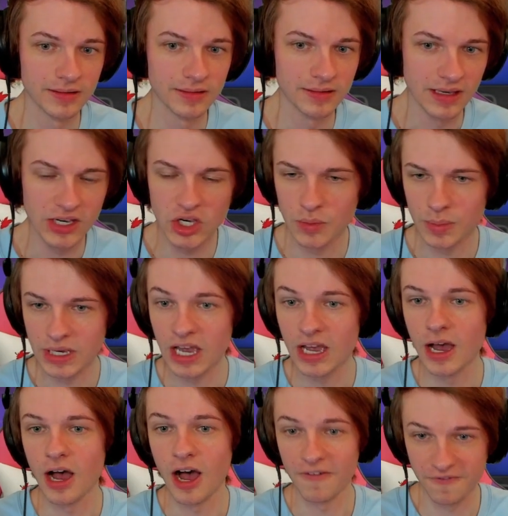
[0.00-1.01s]
it could be
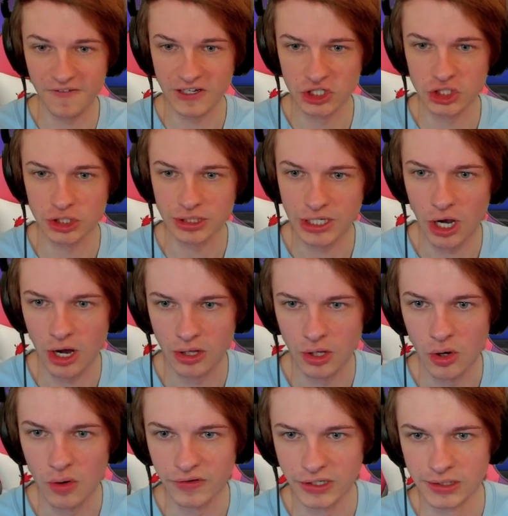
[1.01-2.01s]
officially all
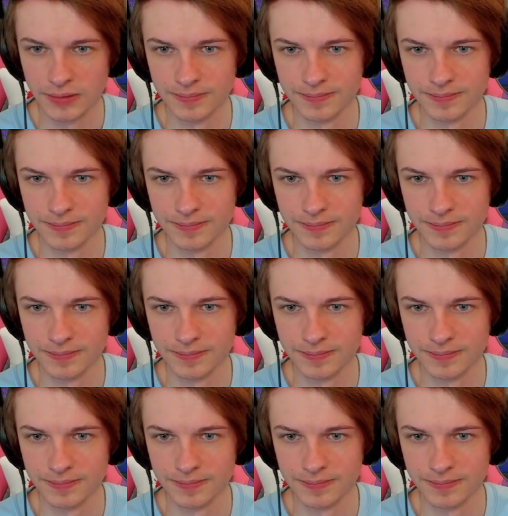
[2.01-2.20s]
over.